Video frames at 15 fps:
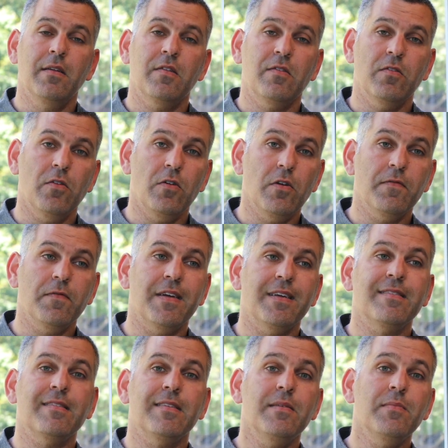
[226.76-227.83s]
solved
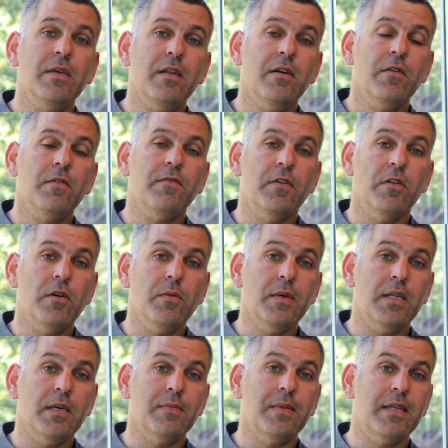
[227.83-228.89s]
a similar
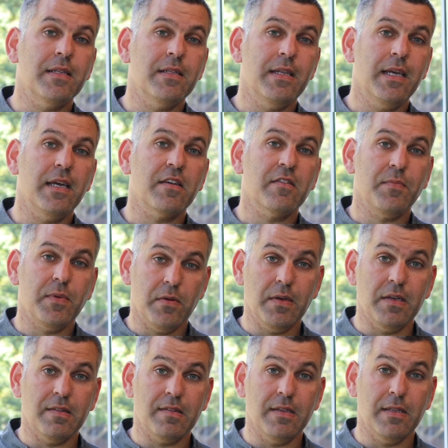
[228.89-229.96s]
phenomenon that they
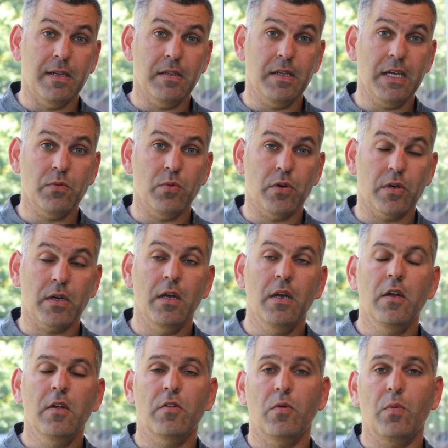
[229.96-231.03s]
experience in the network.
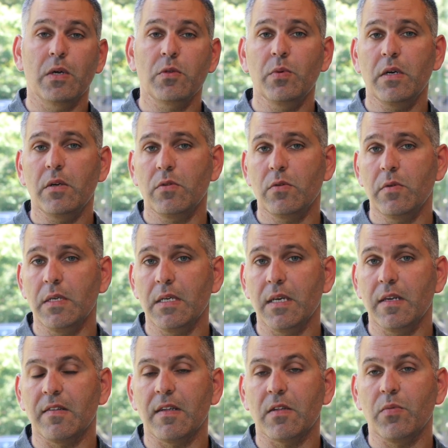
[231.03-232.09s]
So what we are
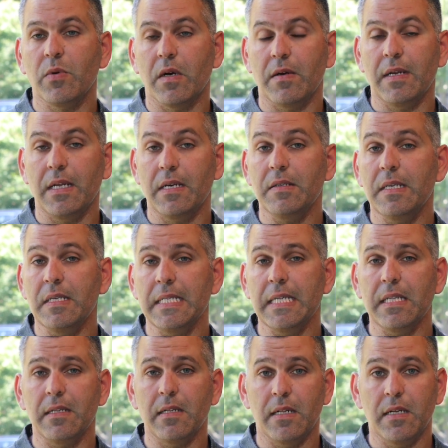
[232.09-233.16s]
doing is that we are learning
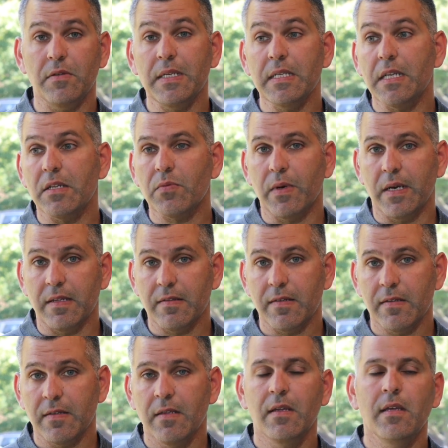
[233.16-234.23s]
the, learning the
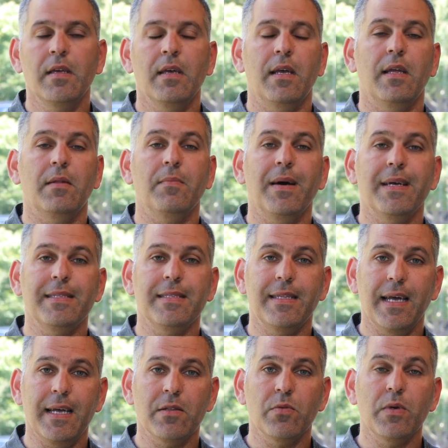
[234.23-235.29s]
trends, and by
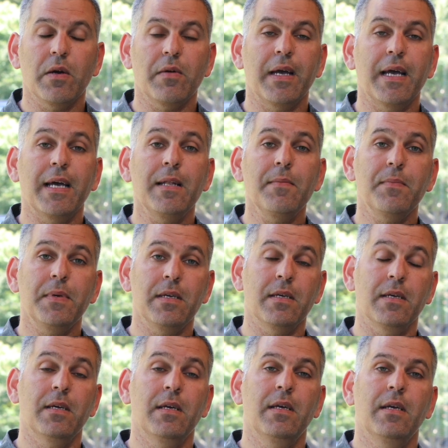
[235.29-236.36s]
that we are
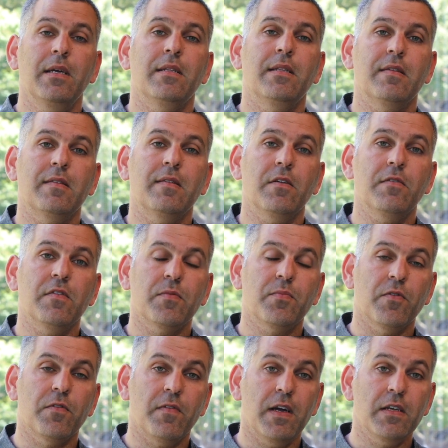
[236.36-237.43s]
helping the service
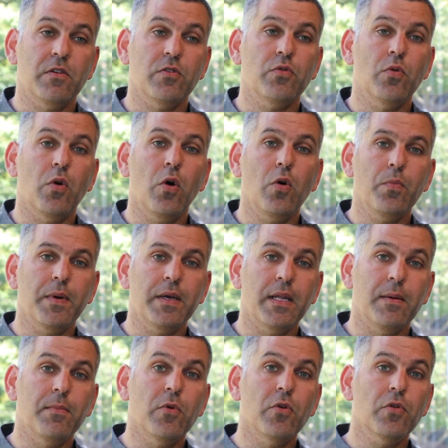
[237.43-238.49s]
provider to open
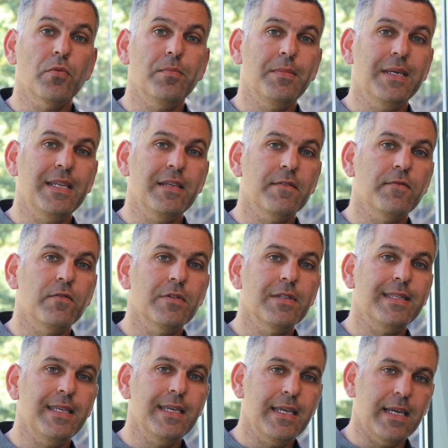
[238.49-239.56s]
a more meaningful
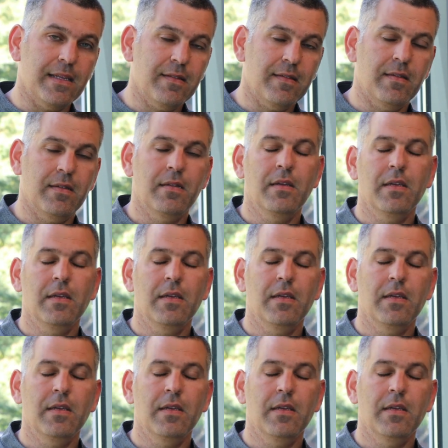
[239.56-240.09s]
tickets